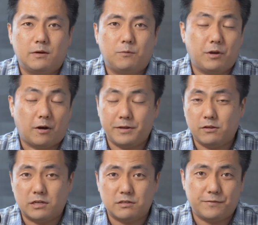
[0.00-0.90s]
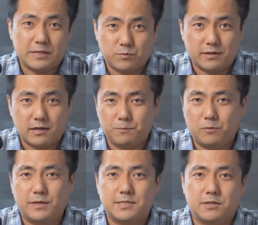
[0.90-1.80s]
We already launched phase one a
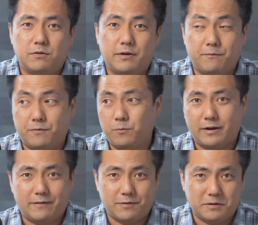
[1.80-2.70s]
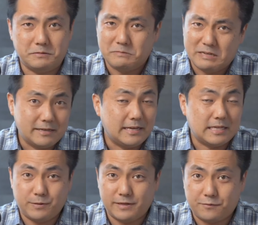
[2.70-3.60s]
couple weeks ago, and from what I've heard,
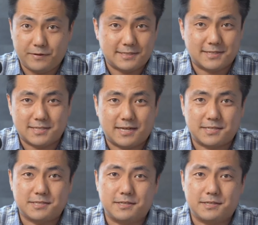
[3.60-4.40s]
it's been a great success.